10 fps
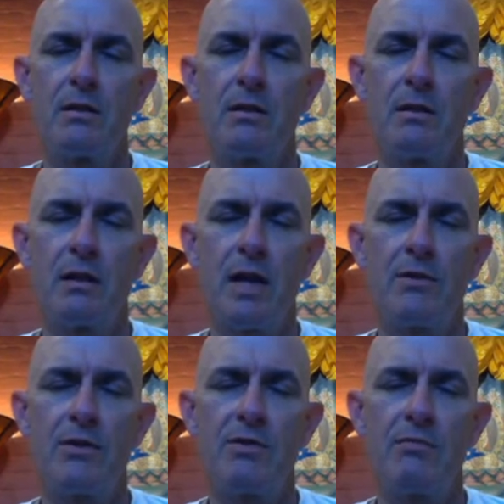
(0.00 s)
Allow
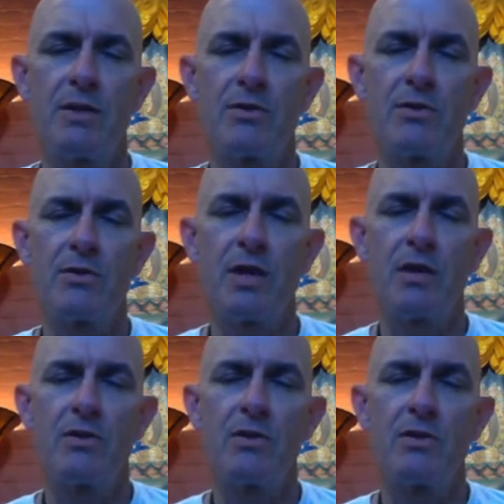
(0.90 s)
these muscle
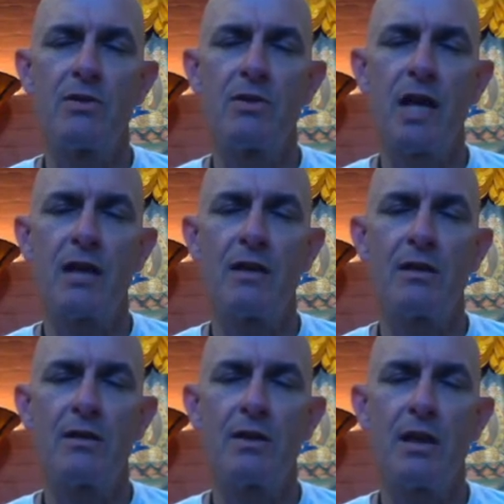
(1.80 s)
sets to settle
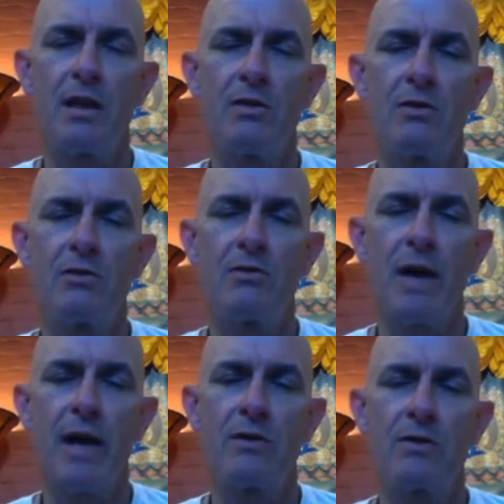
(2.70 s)
and to
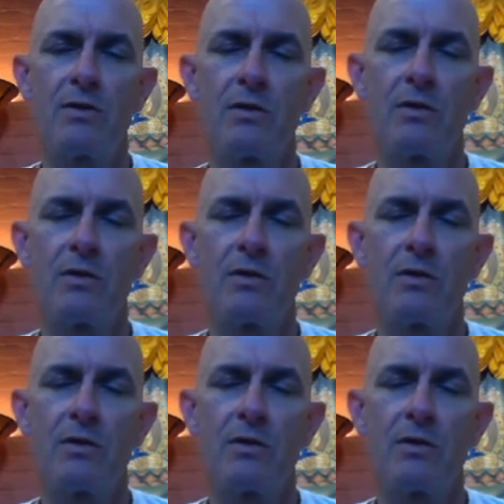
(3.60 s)
rest,